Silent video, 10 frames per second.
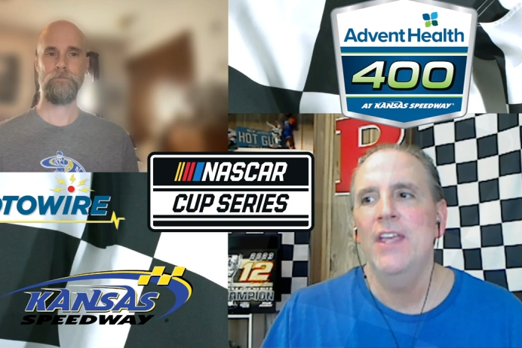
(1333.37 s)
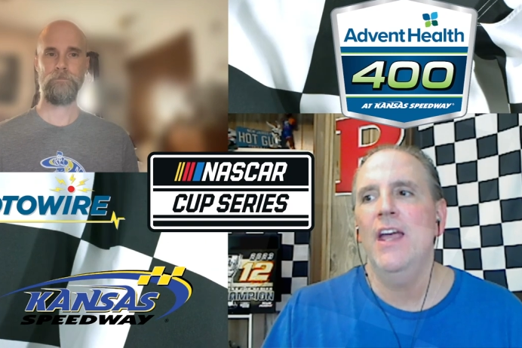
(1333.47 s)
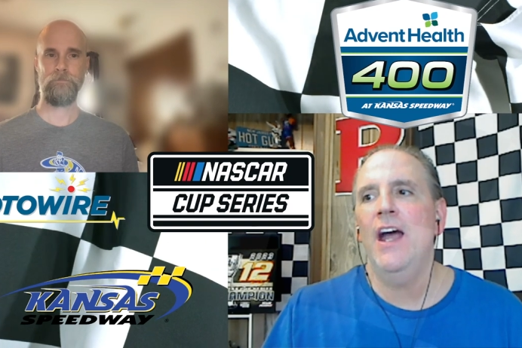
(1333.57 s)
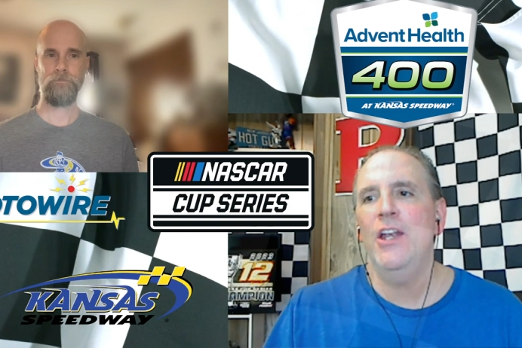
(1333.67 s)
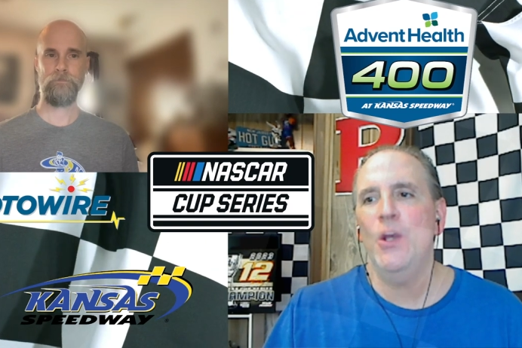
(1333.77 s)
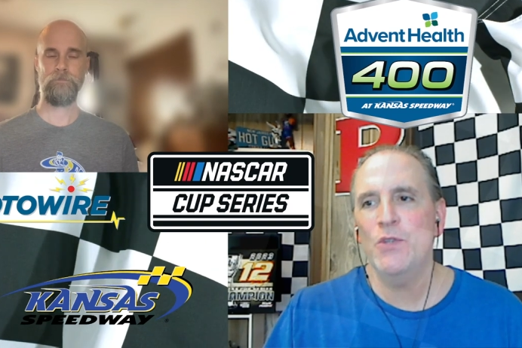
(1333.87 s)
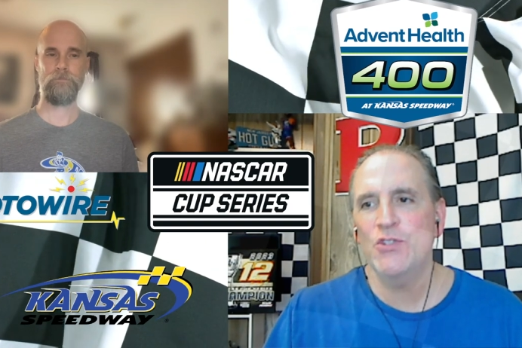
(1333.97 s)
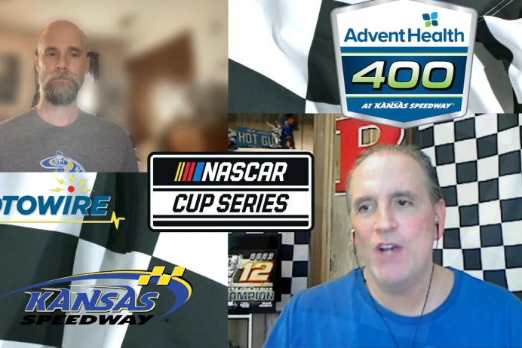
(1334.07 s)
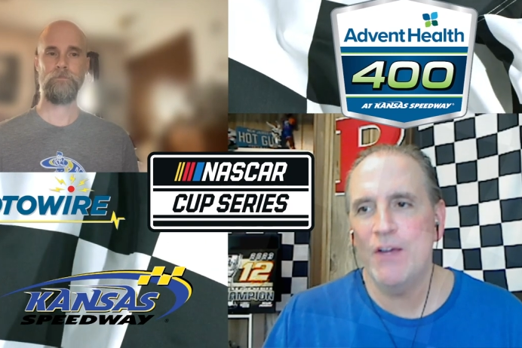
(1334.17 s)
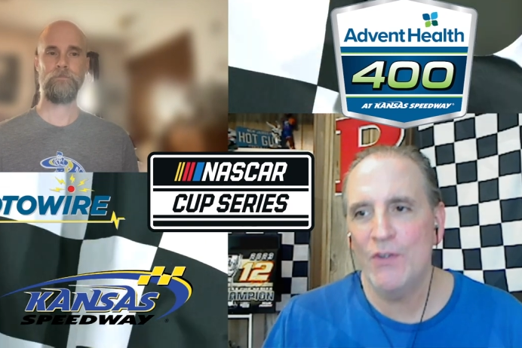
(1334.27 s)
Speaker 1: I know he's
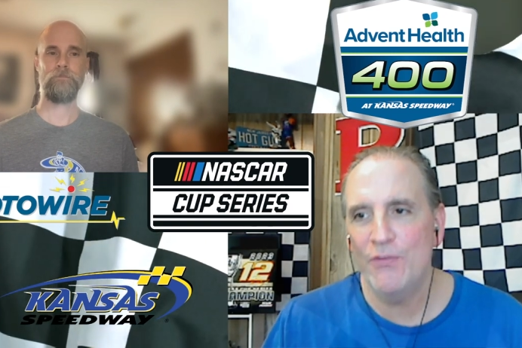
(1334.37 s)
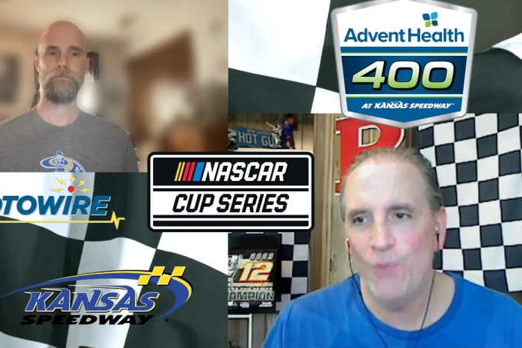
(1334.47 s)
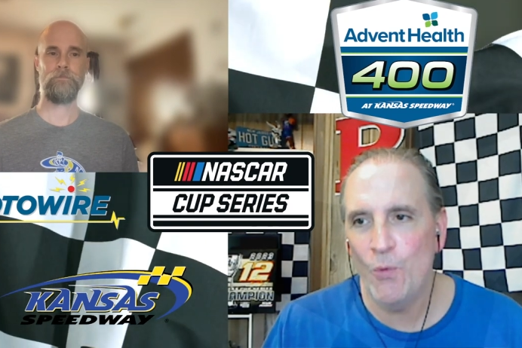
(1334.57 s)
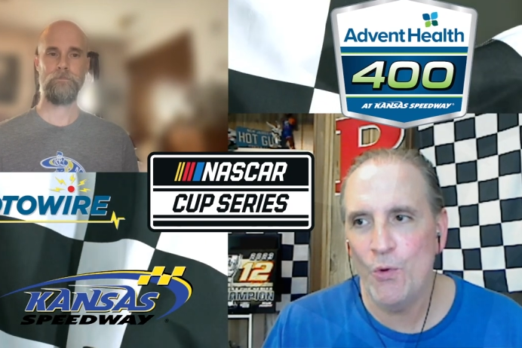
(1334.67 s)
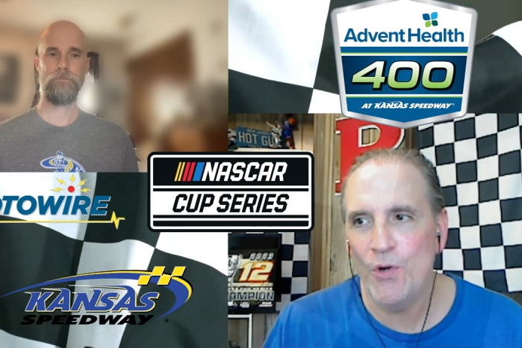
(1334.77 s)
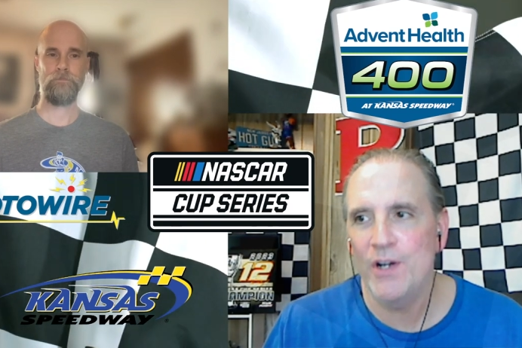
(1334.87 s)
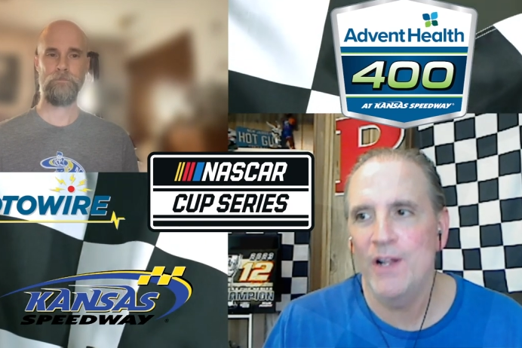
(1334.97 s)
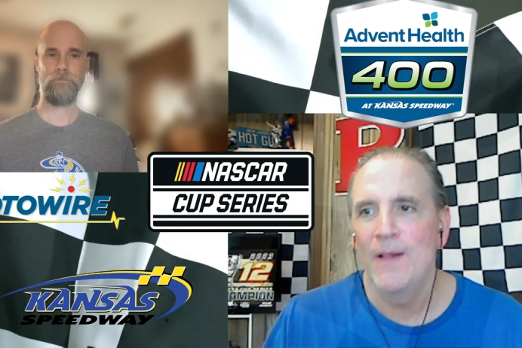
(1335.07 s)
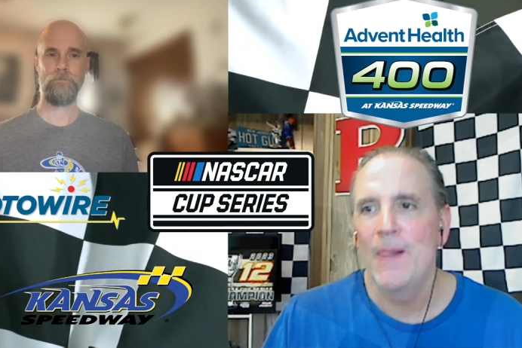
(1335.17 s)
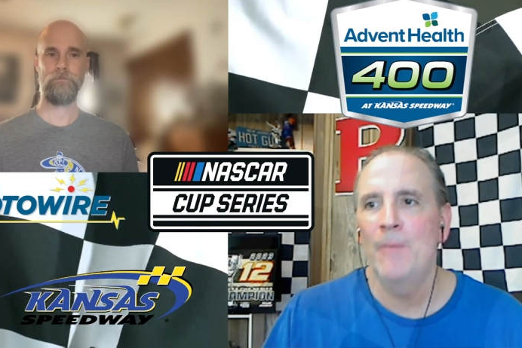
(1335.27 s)
driving a Ford,
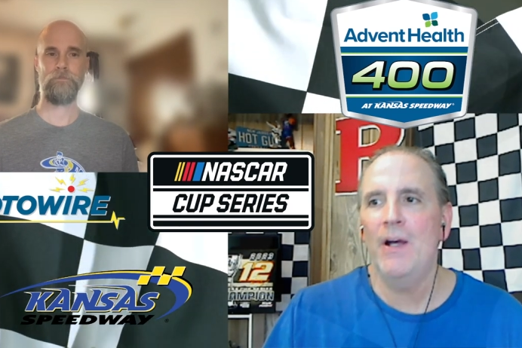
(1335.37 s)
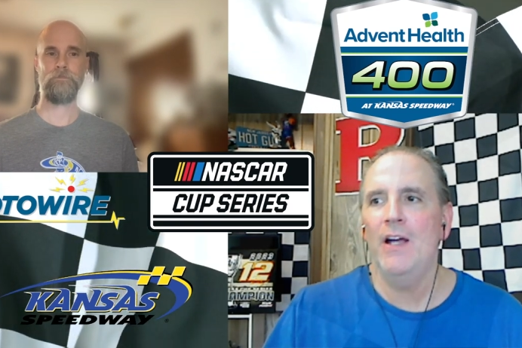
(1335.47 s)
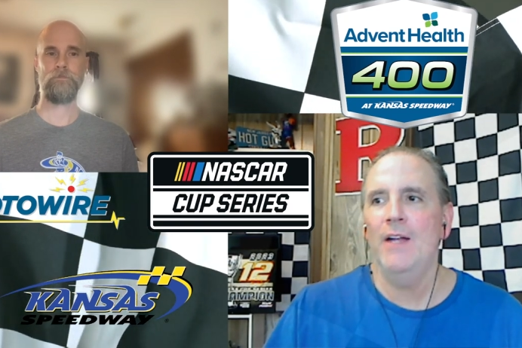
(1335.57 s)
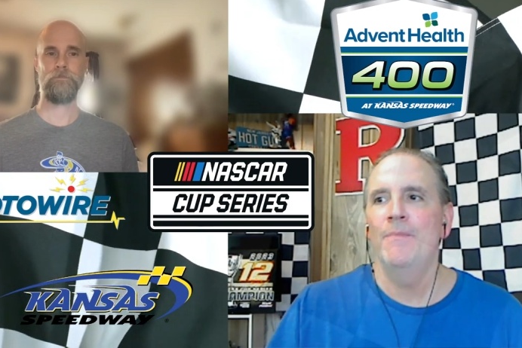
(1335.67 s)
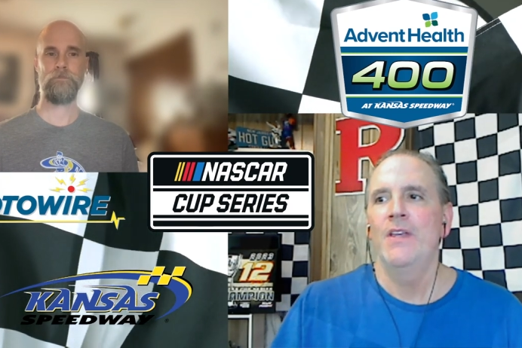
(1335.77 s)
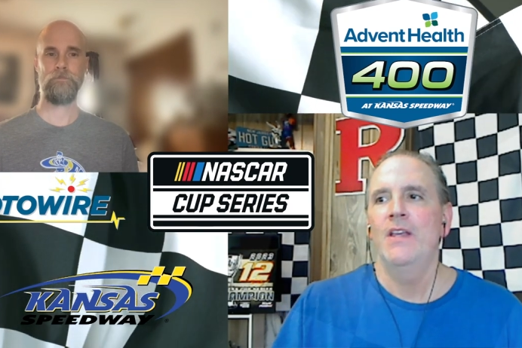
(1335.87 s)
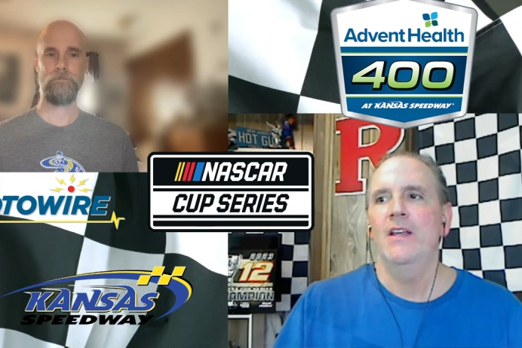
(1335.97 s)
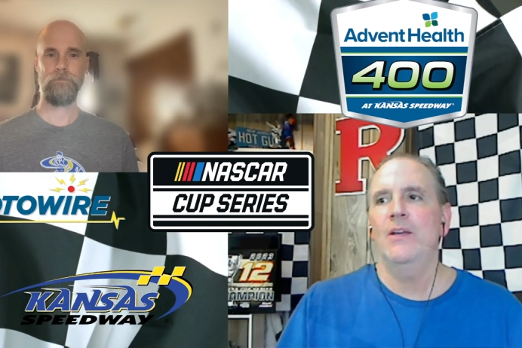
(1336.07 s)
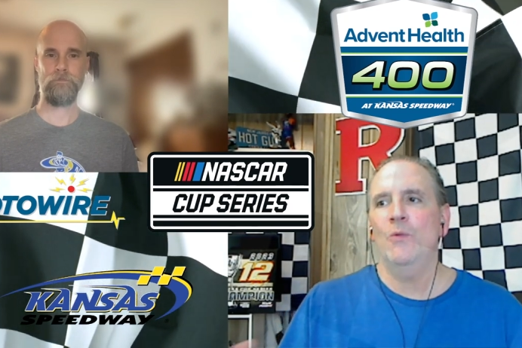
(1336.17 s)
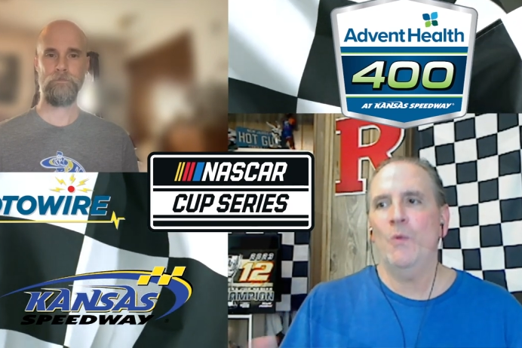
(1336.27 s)
but
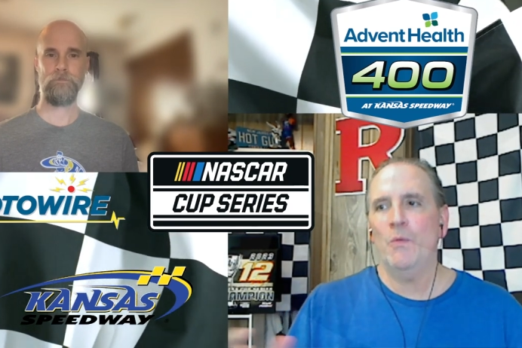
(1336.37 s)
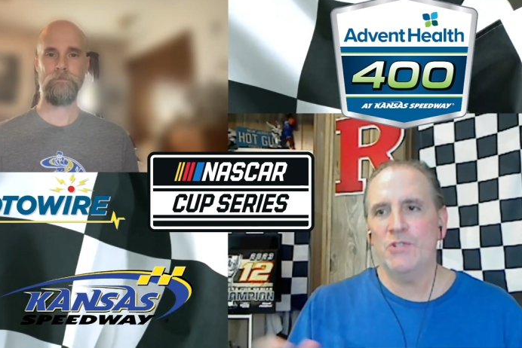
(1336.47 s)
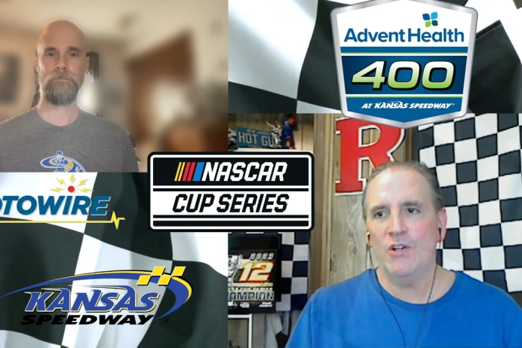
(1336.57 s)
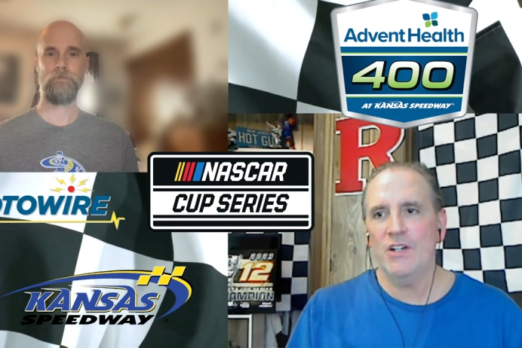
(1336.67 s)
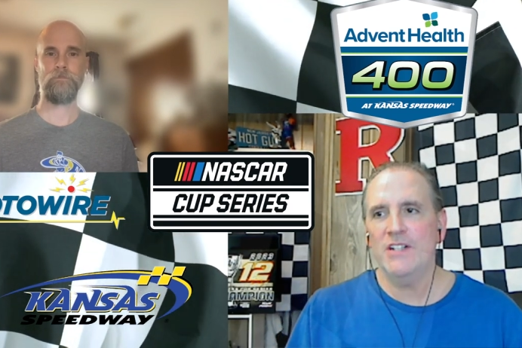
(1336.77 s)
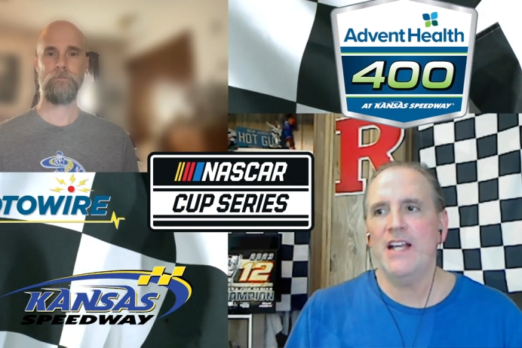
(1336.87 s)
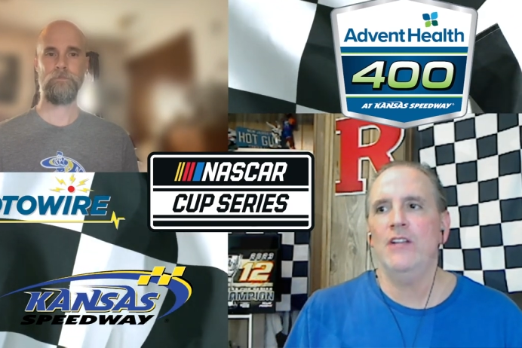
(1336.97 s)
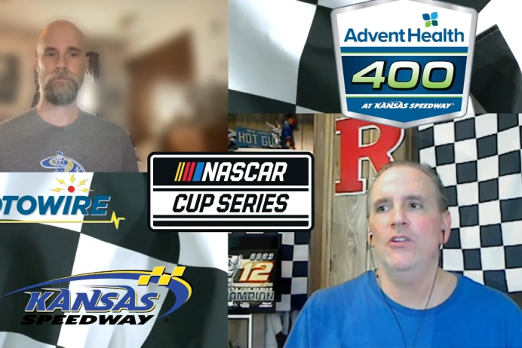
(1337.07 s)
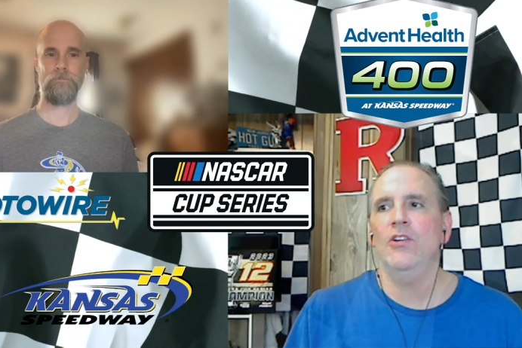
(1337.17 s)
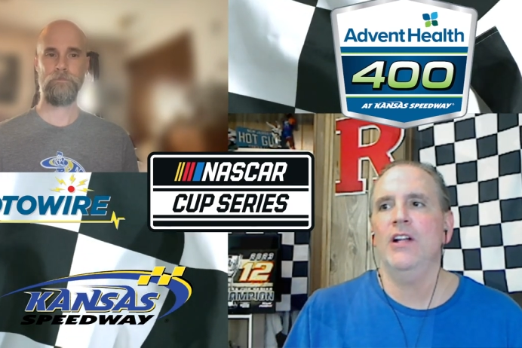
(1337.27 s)
when we're starting to take a
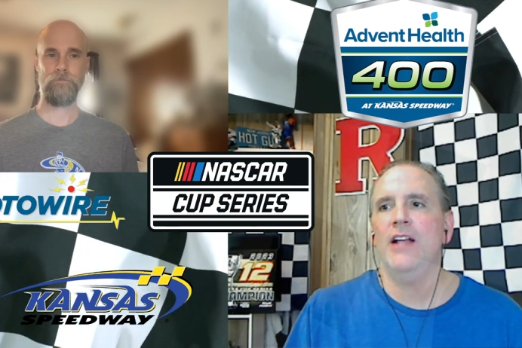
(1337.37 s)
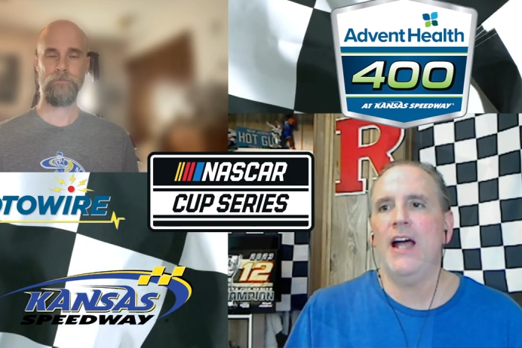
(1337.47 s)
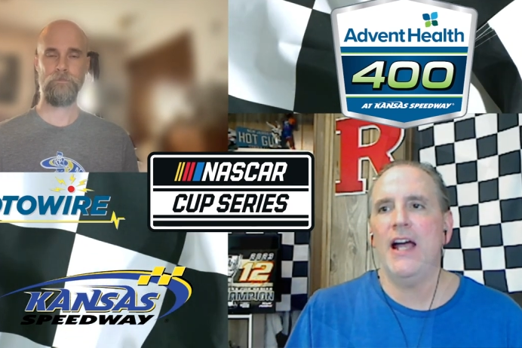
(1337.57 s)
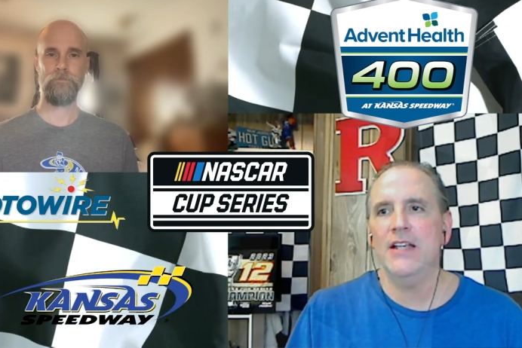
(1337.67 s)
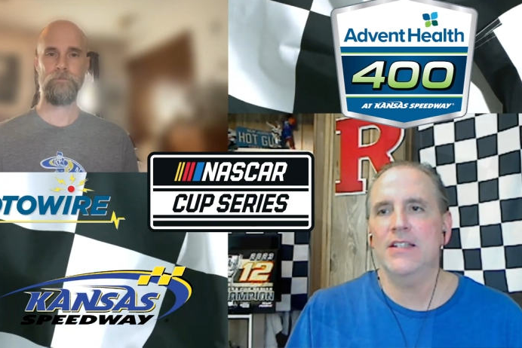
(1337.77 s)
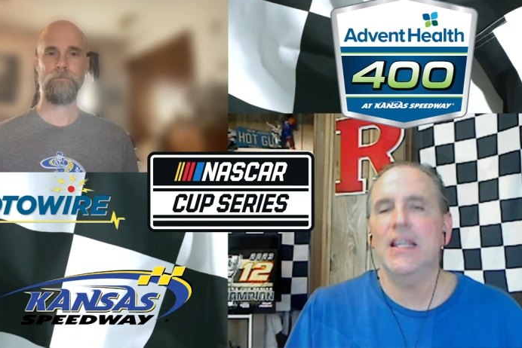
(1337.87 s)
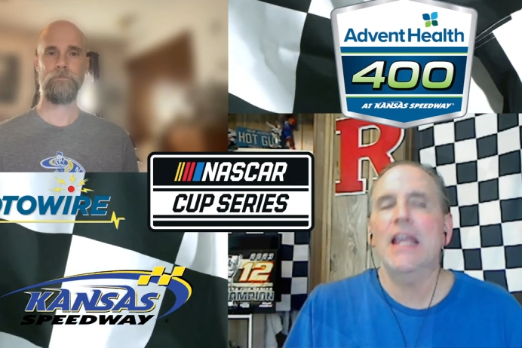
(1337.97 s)
look at guys,